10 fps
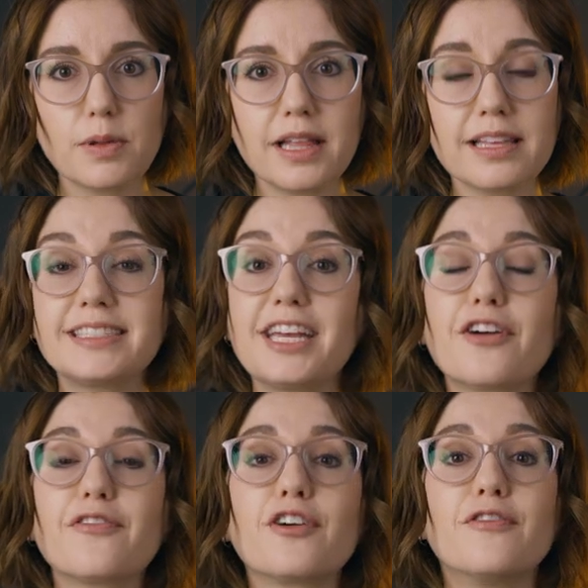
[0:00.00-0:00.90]
playlist
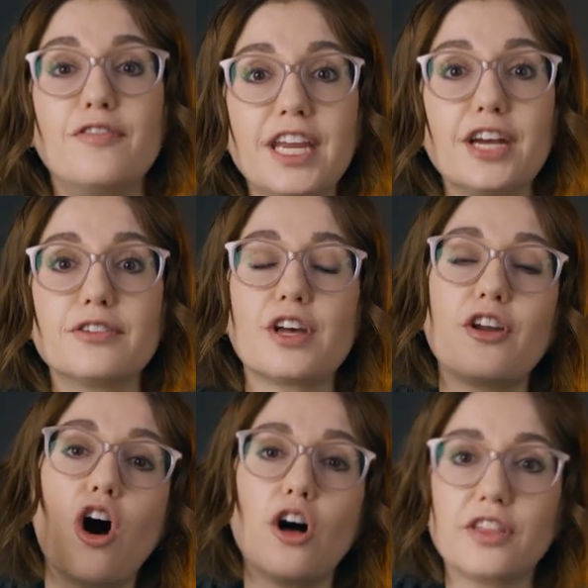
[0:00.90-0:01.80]
here for videos
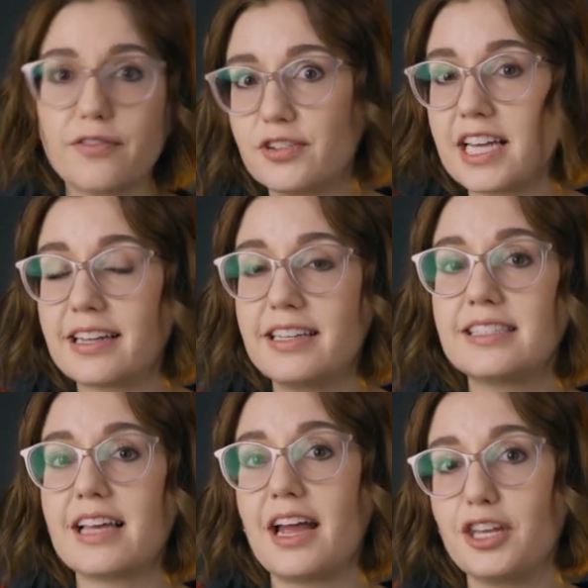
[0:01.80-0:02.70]
on all the different
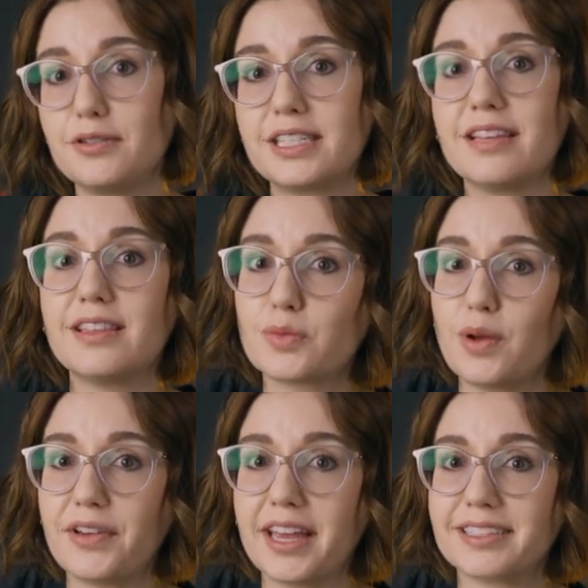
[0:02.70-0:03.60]
techniques I used in this
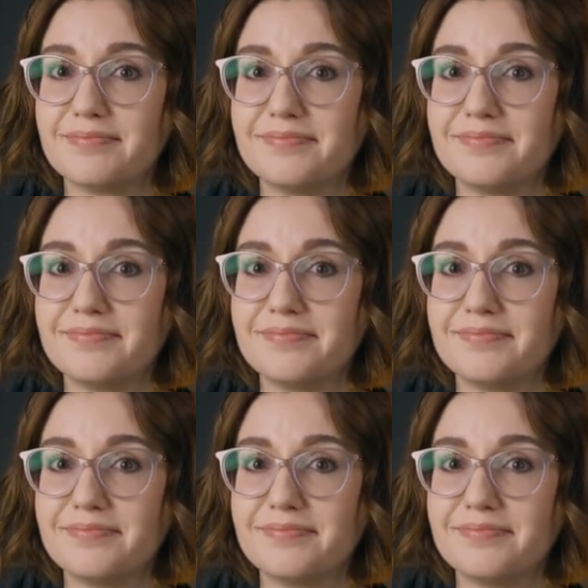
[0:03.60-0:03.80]
weaving.